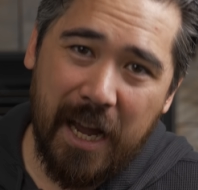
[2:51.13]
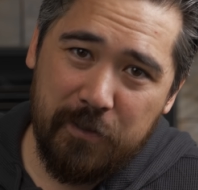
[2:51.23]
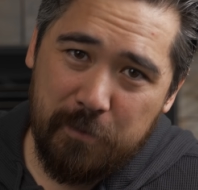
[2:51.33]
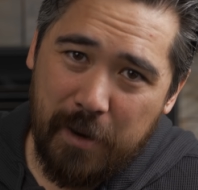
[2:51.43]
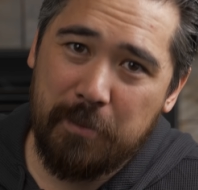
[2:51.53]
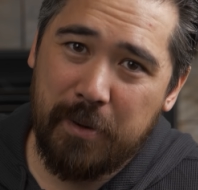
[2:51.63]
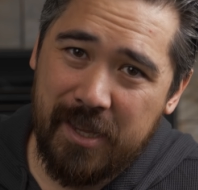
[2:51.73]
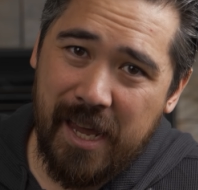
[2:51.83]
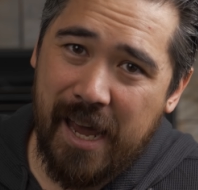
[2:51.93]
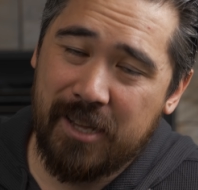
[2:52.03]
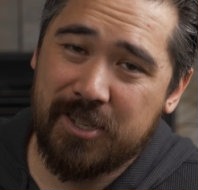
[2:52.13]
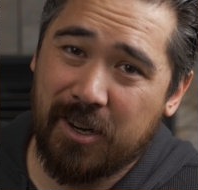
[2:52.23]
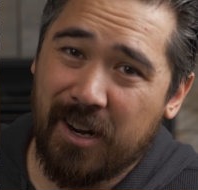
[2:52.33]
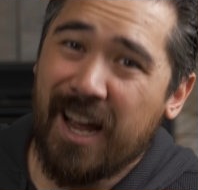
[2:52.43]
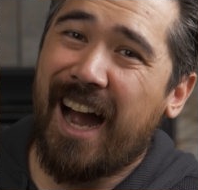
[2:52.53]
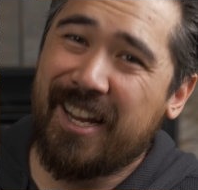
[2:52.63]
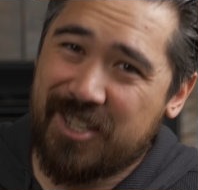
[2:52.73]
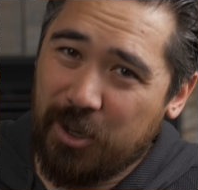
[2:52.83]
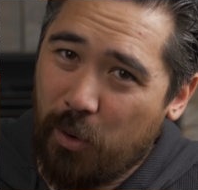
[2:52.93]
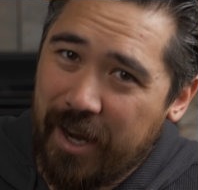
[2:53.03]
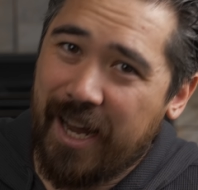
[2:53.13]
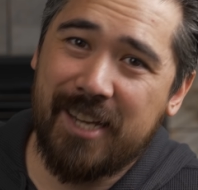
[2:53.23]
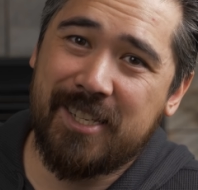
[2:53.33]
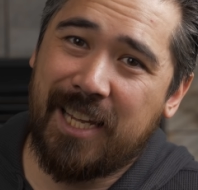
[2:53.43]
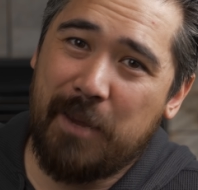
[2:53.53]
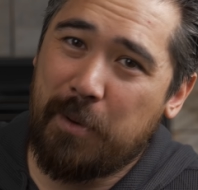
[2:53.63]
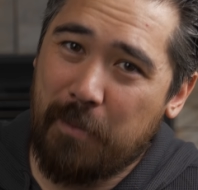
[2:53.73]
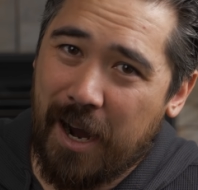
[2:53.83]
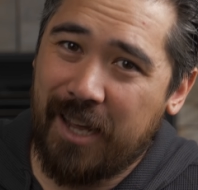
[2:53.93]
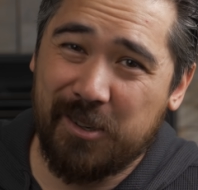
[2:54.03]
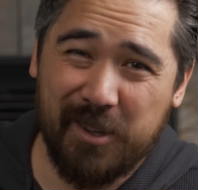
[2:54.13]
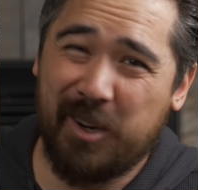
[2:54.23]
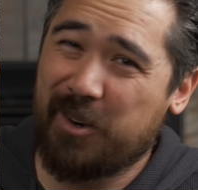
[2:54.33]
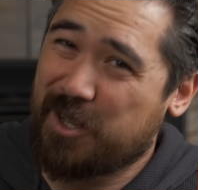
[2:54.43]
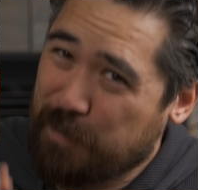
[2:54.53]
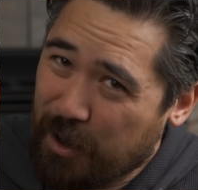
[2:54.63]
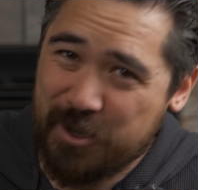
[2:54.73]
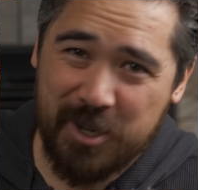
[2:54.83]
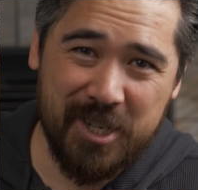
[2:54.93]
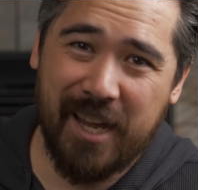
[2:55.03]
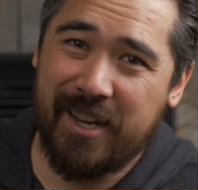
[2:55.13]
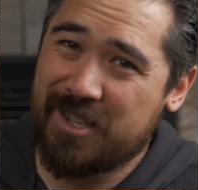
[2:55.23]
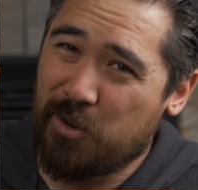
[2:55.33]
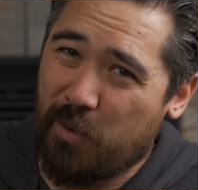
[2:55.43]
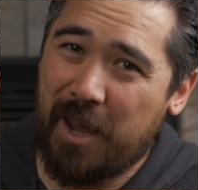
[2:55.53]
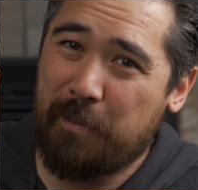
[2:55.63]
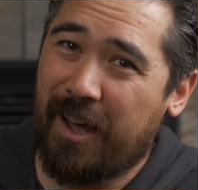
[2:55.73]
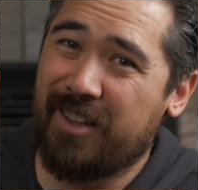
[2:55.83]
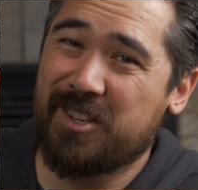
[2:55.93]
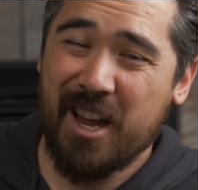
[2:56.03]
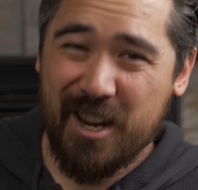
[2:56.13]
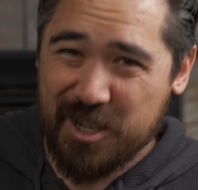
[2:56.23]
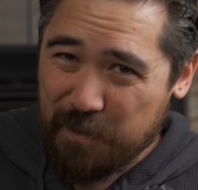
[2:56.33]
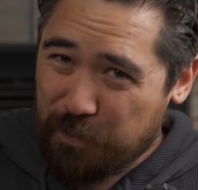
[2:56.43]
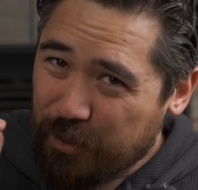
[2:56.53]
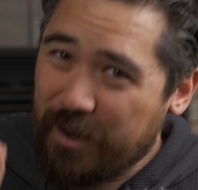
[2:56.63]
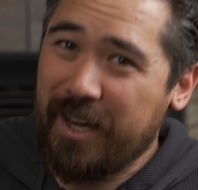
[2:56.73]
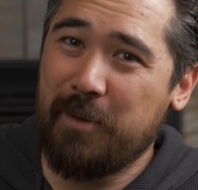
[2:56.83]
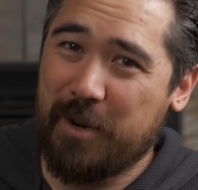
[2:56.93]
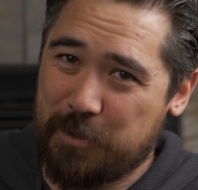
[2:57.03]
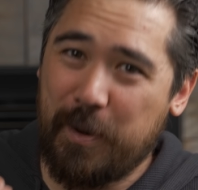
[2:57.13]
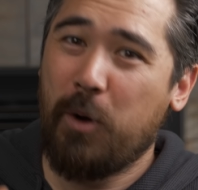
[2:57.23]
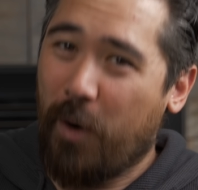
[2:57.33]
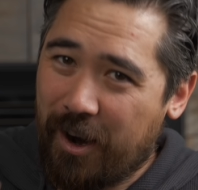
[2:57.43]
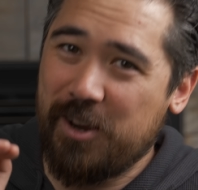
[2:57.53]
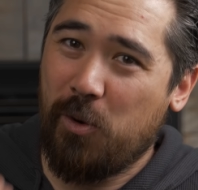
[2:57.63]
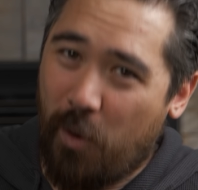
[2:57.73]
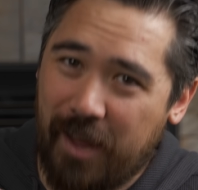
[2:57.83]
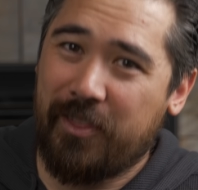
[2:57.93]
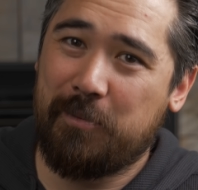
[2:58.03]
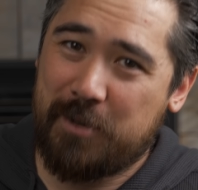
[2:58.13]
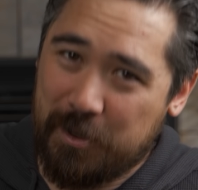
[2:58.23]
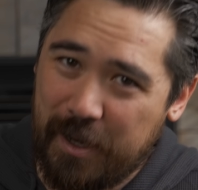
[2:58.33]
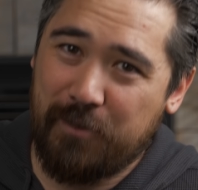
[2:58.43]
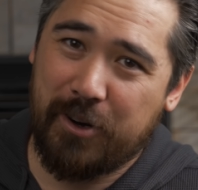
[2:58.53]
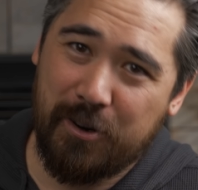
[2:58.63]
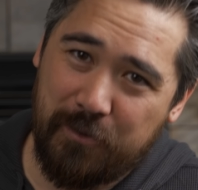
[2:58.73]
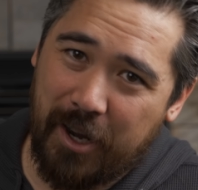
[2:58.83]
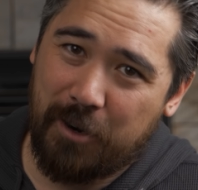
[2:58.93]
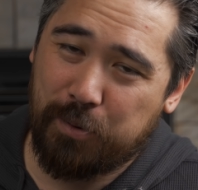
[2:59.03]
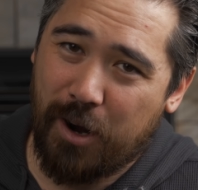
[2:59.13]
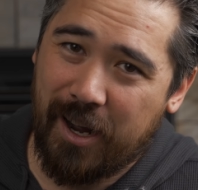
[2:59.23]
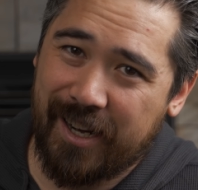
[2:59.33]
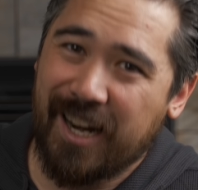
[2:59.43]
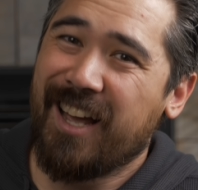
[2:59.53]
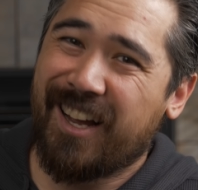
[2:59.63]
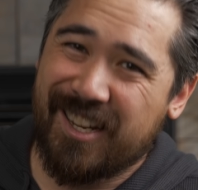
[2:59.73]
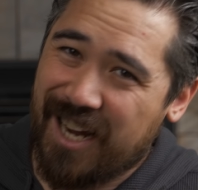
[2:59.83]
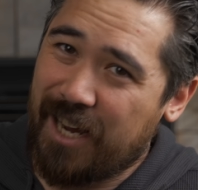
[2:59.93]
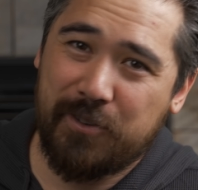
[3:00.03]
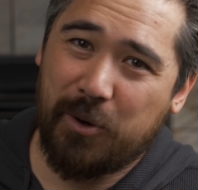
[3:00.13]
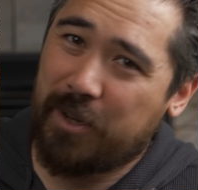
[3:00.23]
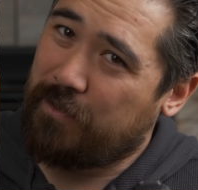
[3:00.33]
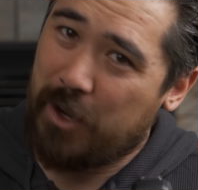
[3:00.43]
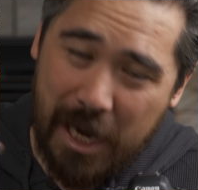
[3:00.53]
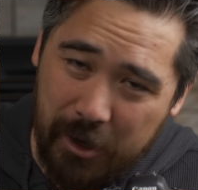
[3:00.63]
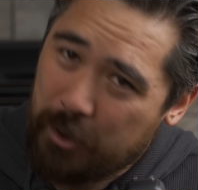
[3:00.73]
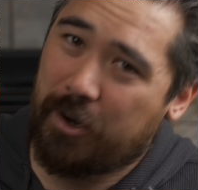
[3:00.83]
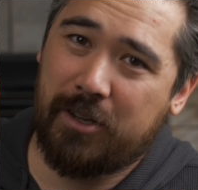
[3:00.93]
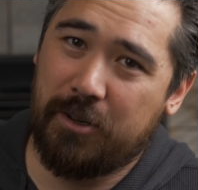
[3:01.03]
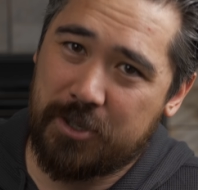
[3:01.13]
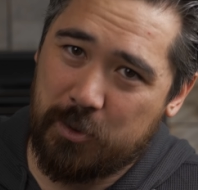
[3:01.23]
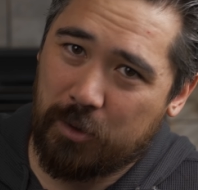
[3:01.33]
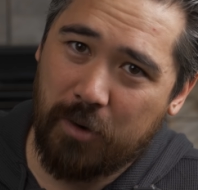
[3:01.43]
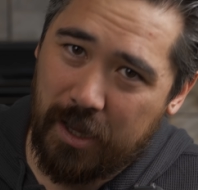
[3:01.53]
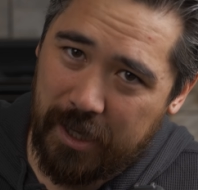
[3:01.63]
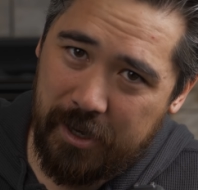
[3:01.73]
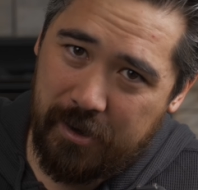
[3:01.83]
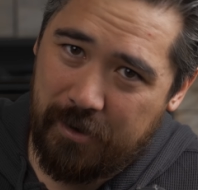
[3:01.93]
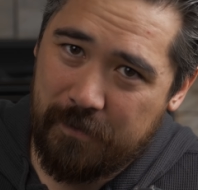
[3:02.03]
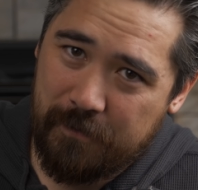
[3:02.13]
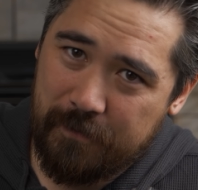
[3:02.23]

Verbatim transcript: HEIF might be the answer. I still want you guys to keep in mind though that your exposure settings and white balance should pretty much be where you want them to be for your final product because HEIF don't give you anywhere close to what Raw let you do.